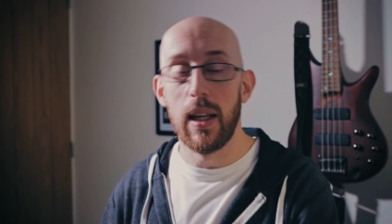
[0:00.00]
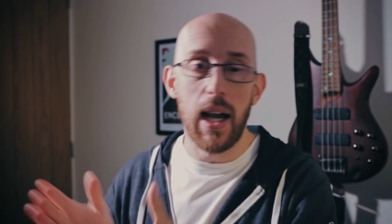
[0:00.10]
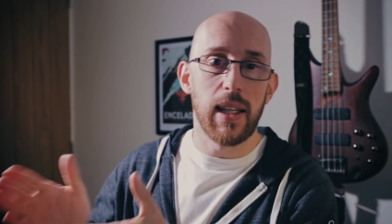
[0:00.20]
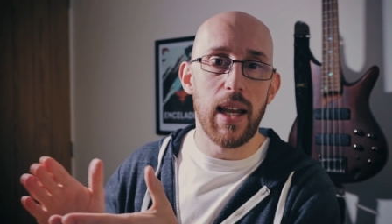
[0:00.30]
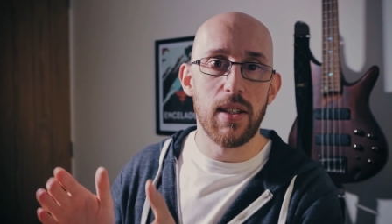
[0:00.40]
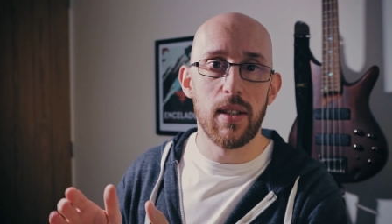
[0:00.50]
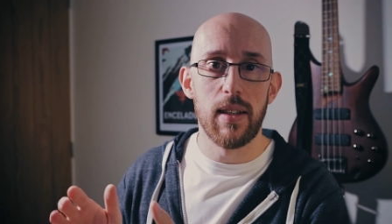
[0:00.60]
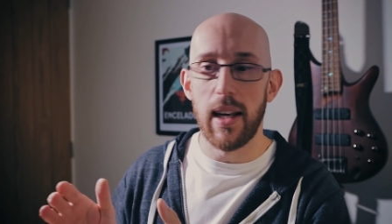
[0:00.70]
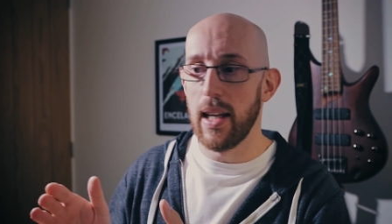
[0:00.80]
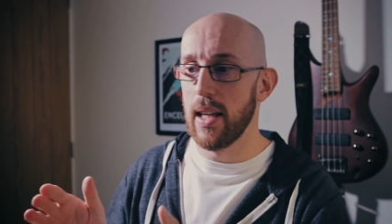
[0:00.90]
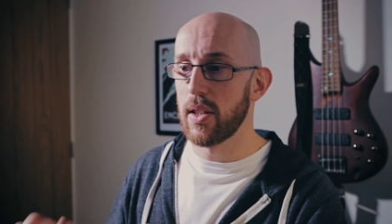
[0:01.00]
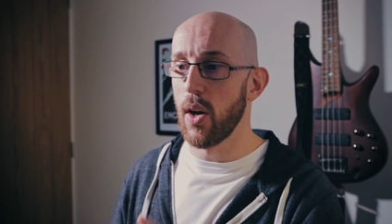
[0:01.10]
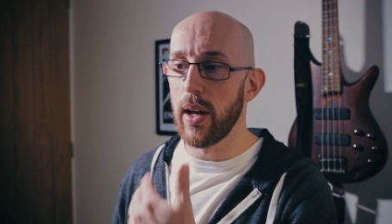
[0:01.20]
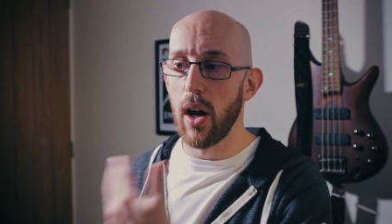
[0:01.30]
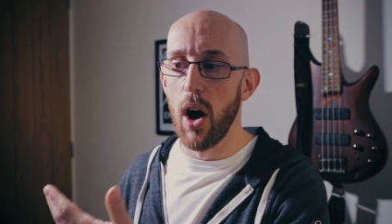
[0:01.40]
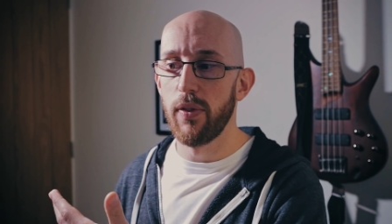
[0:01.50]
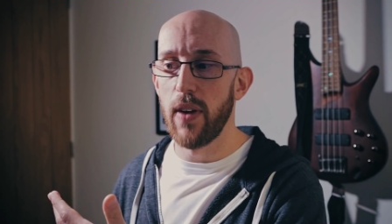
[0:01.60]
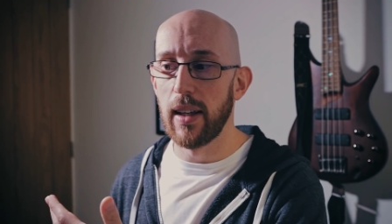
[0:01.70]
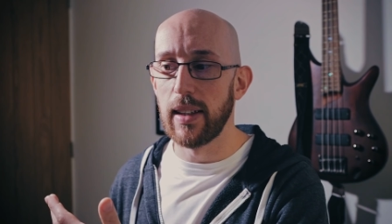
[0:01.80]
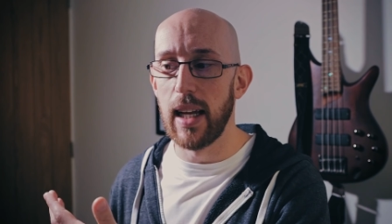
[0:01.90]
In our case, that is going
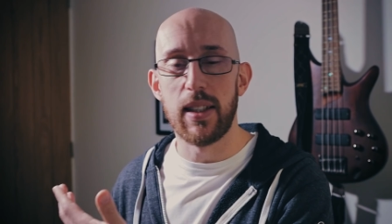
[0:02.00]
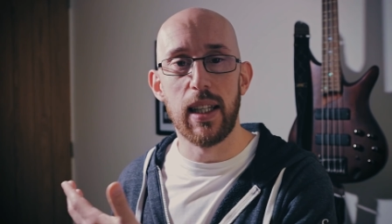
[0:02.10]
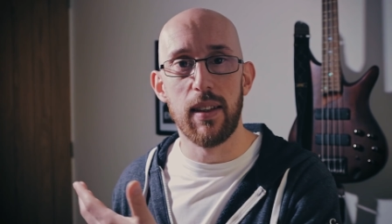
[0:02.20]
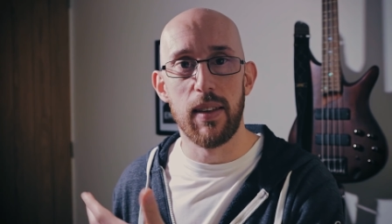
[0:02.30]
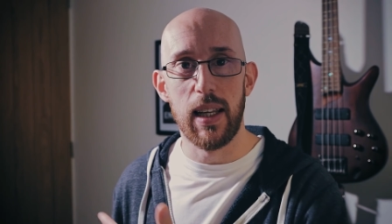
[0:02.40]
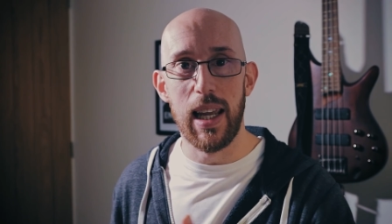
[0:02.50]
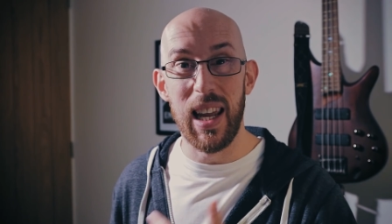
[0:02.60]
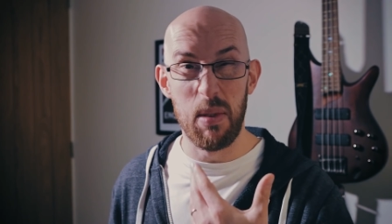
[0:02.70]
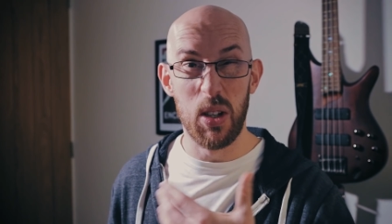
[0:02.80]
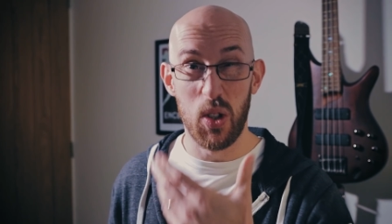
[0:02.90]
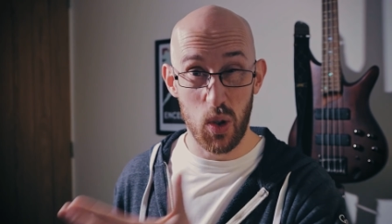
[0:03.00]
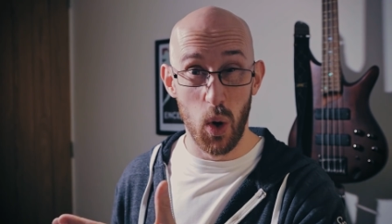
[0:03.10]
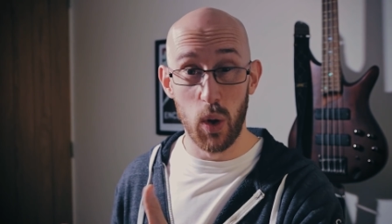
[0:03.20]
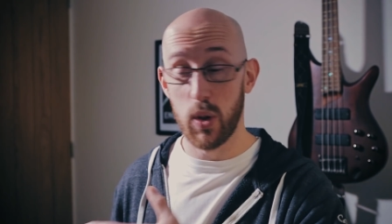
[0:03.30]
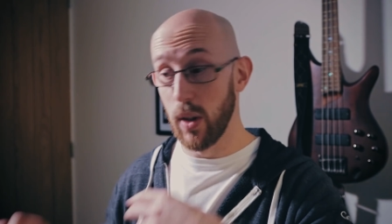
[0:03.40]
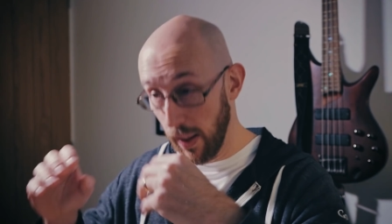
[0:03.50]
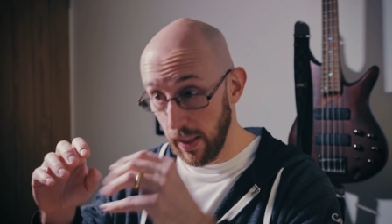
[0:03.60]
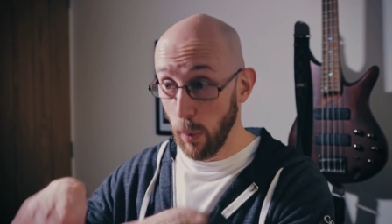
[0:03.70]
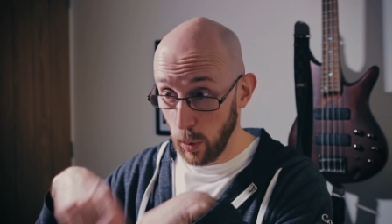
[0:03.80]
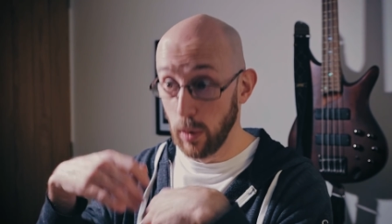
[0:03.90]
off and getting the image source
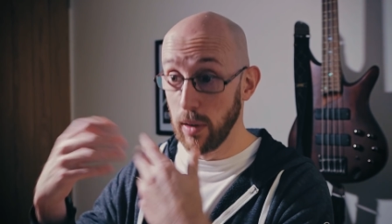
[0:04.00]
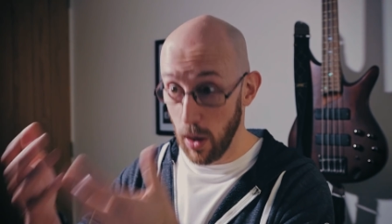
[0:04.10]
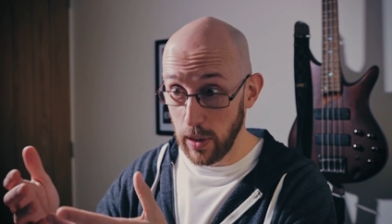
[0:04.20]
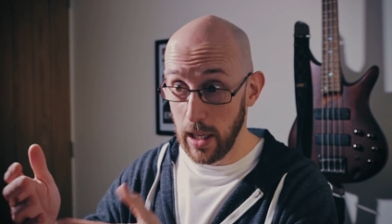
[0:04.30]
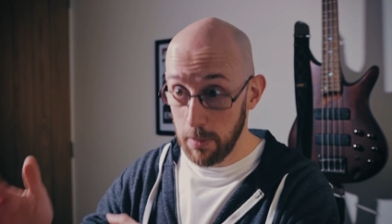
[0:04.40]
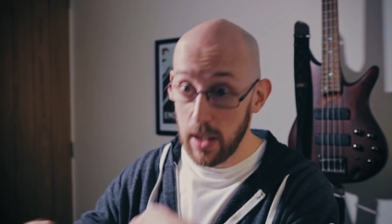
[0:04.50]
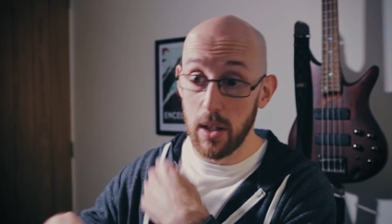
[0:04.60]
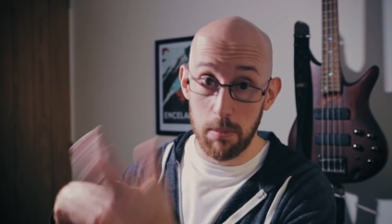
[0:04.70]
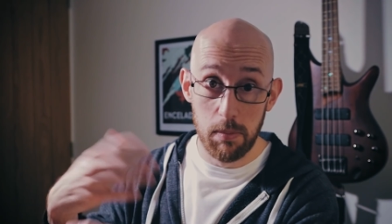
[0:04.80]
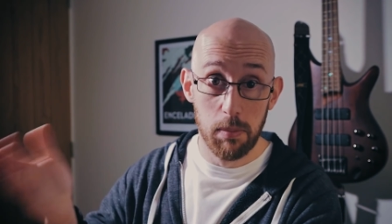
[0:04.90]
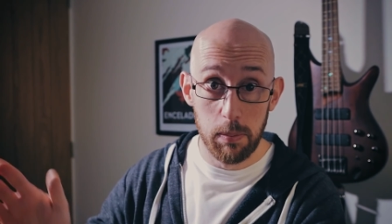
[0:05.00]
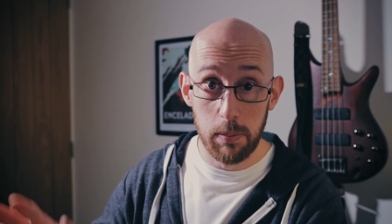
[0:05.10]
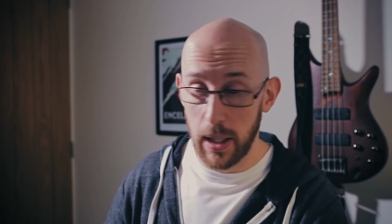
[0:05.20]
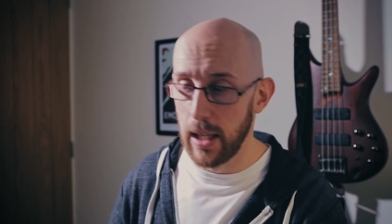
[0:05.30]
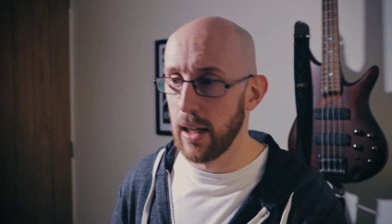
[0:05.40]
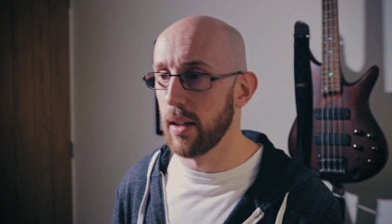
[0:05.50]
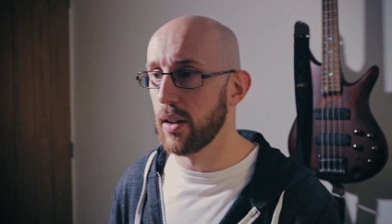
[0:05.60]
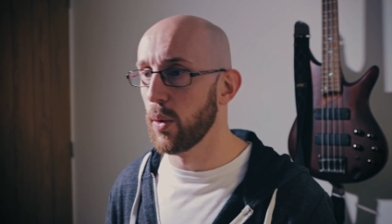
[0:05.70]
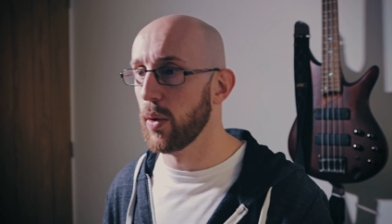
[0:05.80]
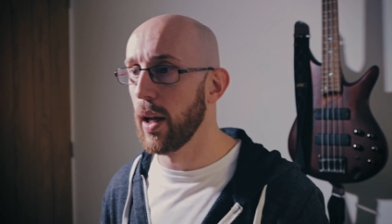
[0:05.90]
and that will load the image and put it in
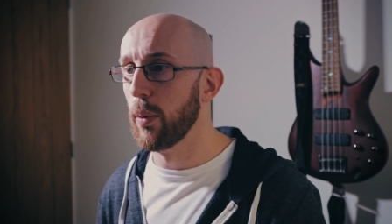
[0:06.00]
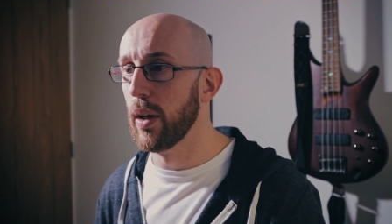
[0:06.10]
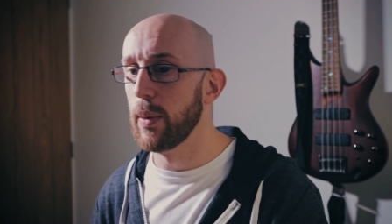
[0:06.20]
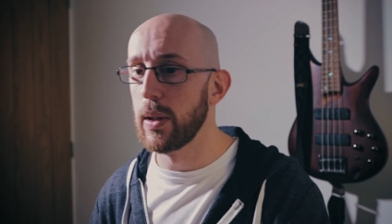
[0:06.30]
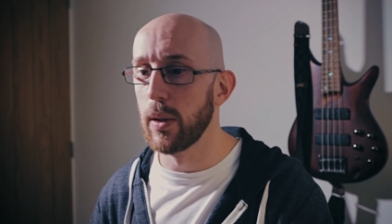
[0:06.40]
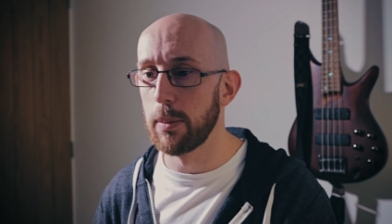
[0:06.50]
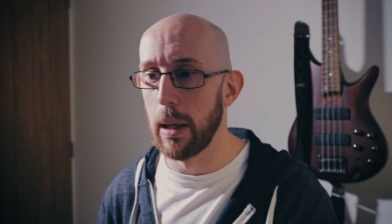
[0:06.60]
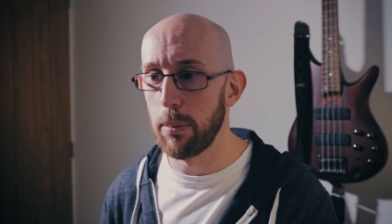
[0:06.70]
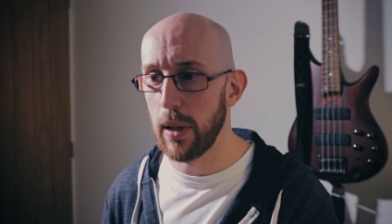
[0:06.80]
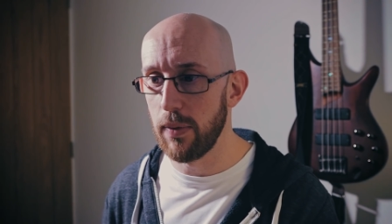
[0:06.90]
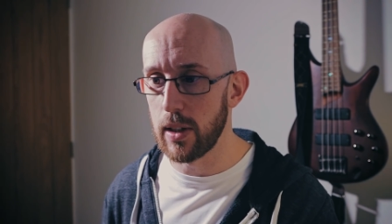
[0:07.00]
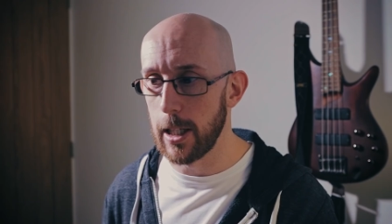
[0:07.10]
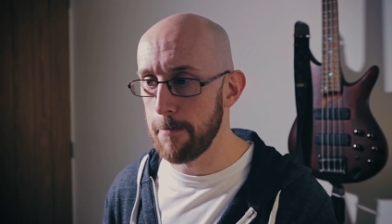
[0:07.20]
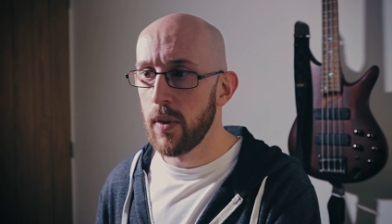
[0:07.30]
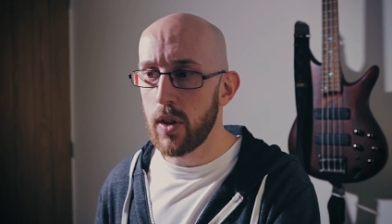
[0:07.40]
and do all that work that we talked about previously.